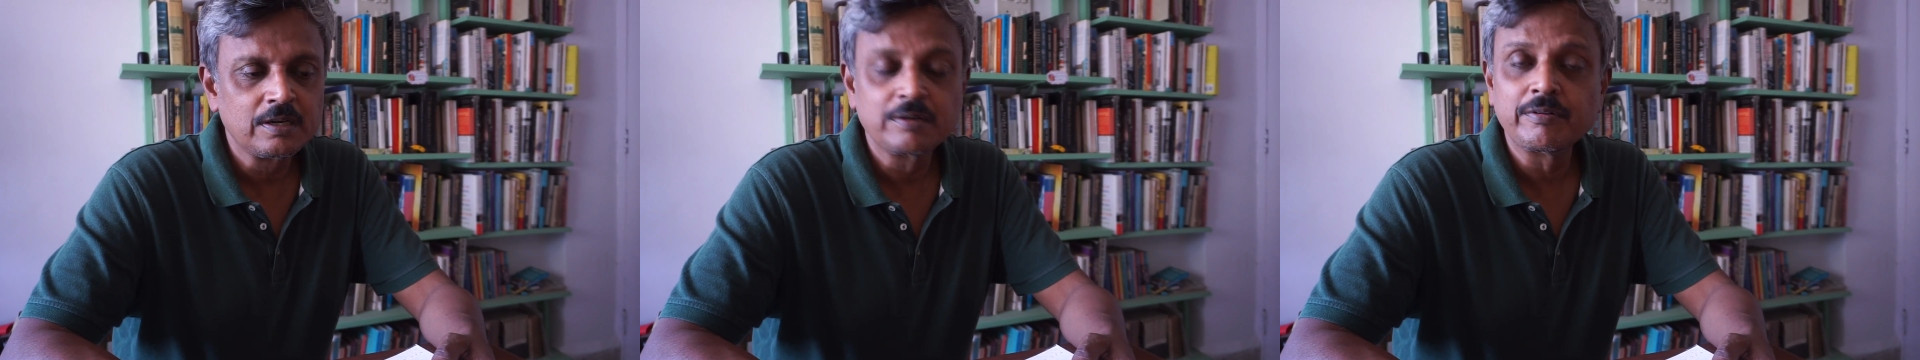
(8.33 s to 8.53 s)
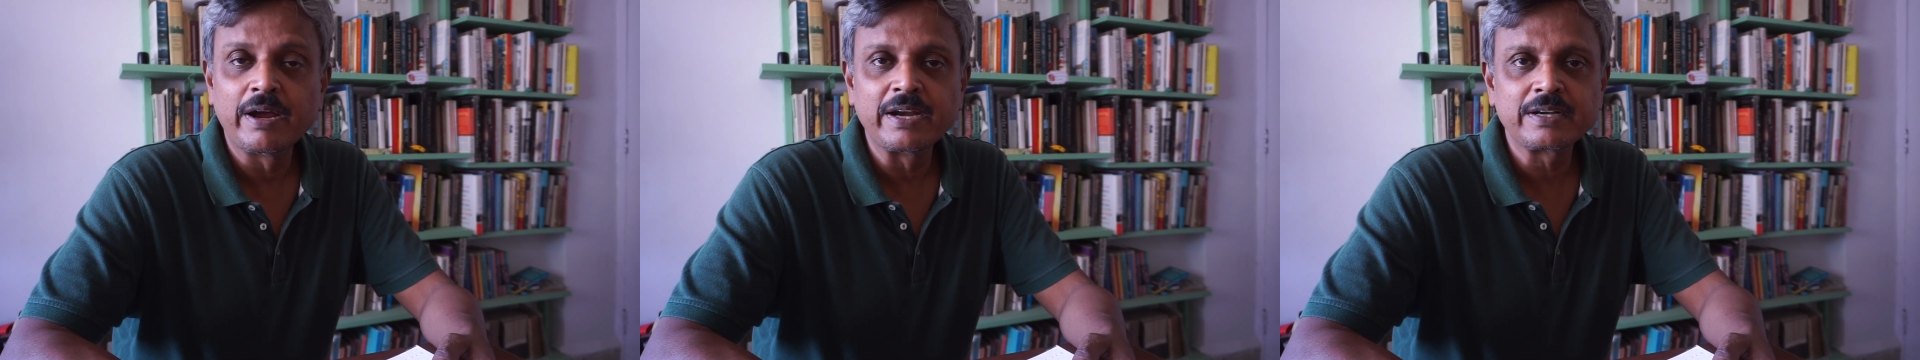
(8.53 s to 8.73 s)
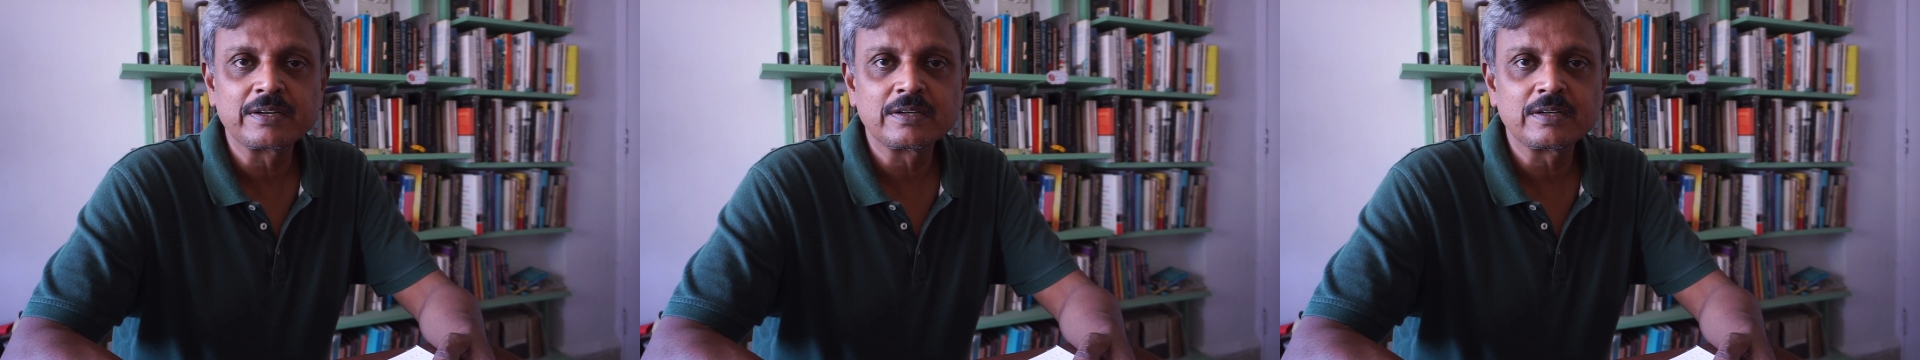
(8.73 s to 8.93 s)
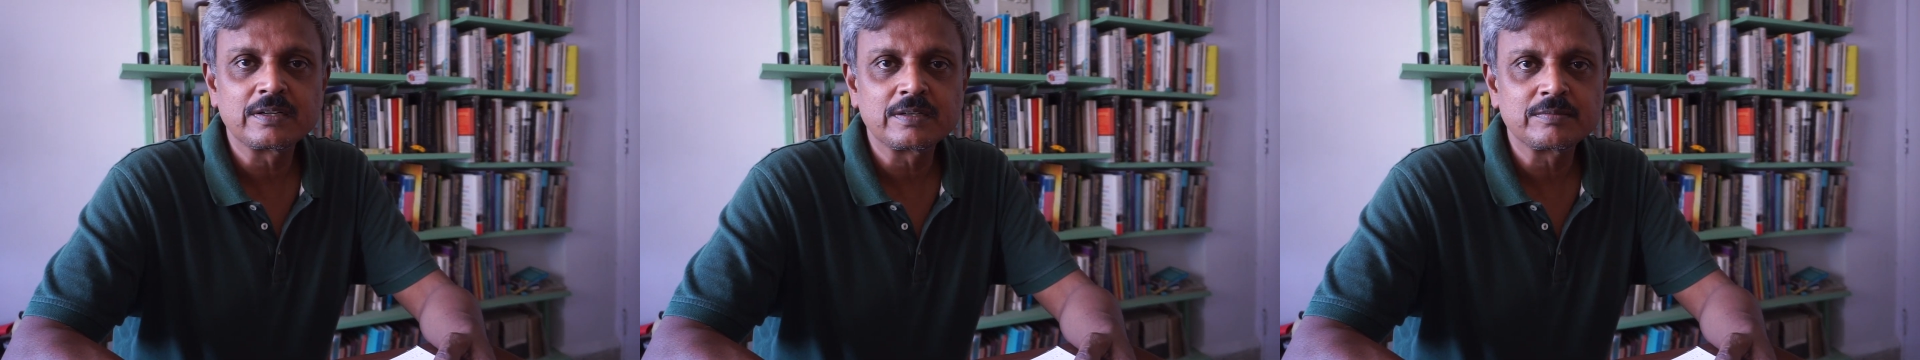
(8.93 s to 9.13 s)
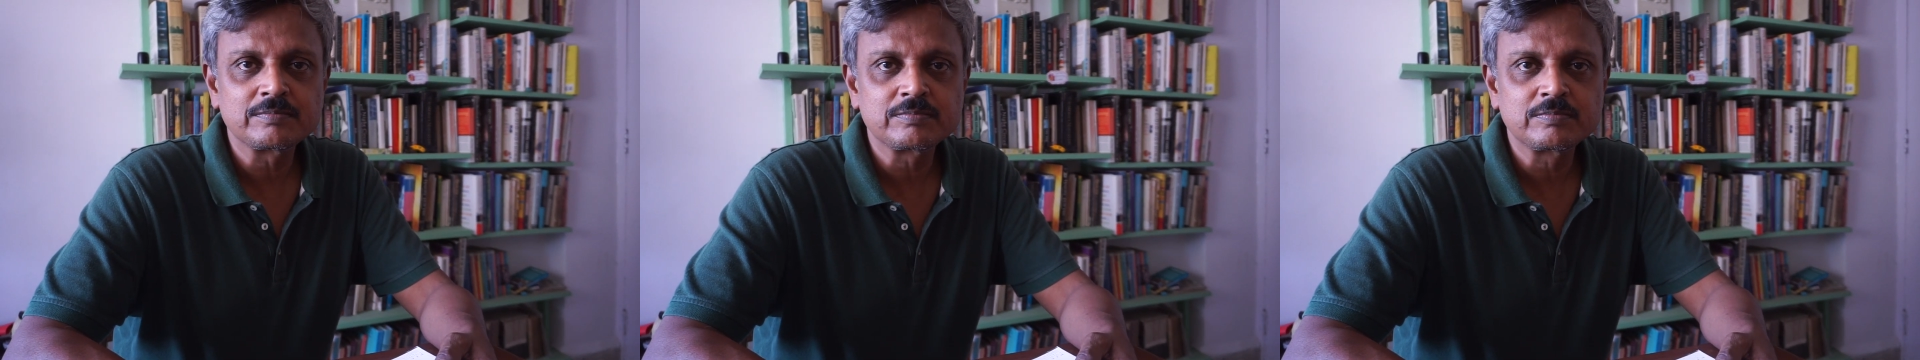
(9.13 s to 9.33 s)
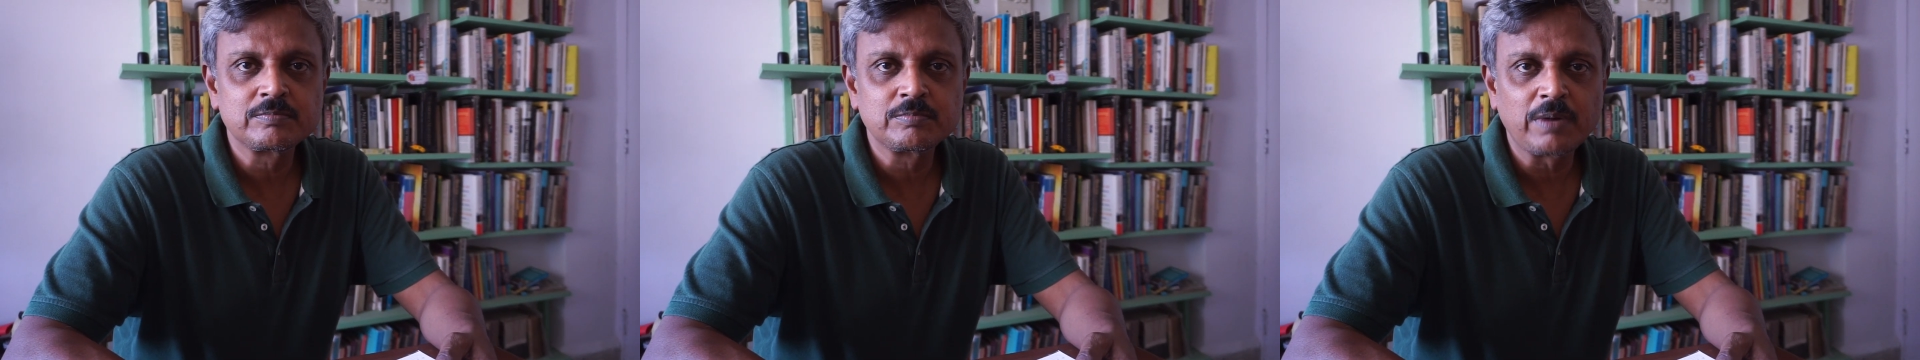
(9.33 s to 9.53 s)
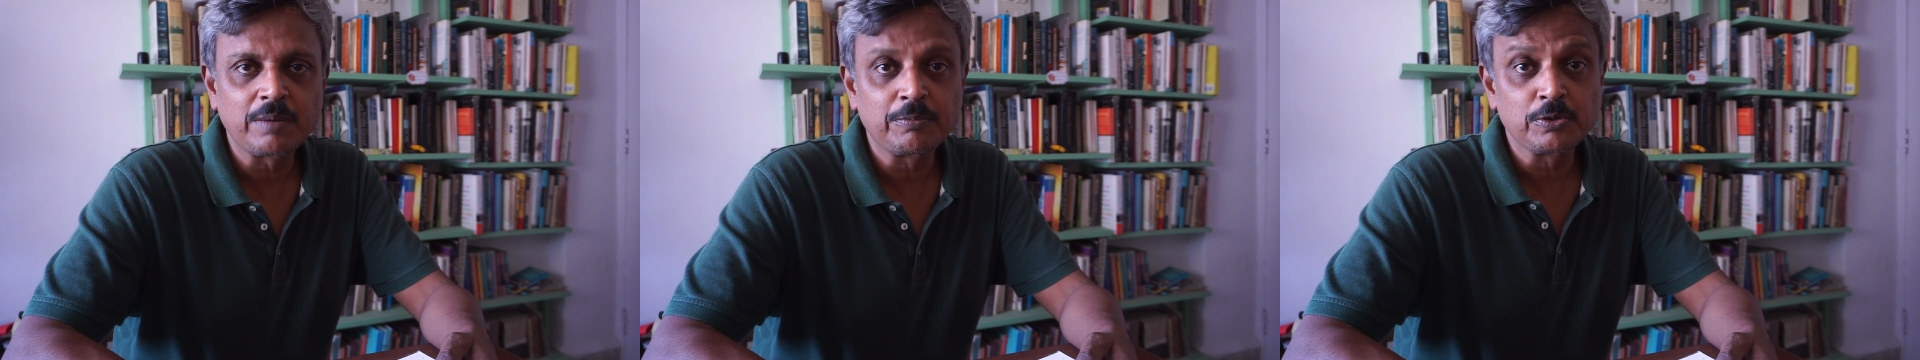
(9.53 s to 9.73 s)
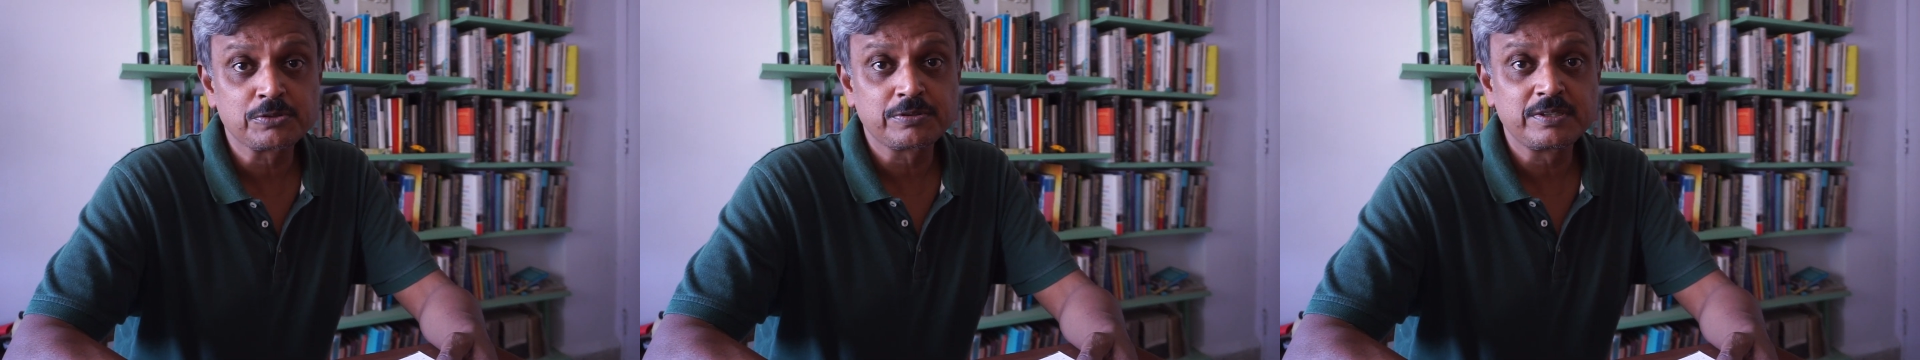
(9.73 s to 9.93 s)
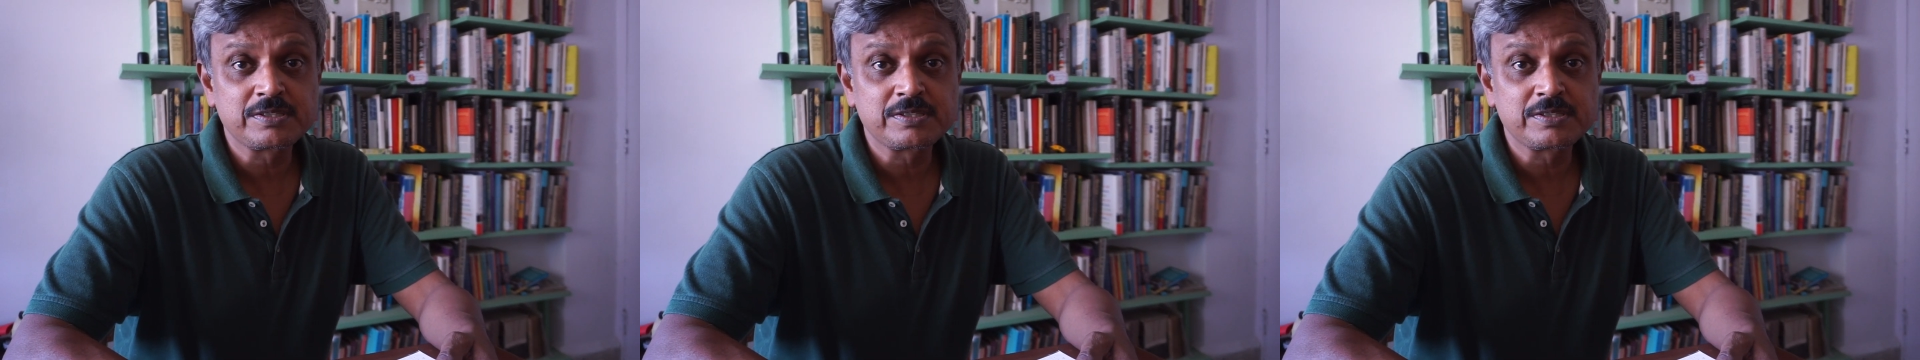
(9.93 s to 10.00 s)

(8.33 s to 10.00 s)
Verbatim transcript: writer and my most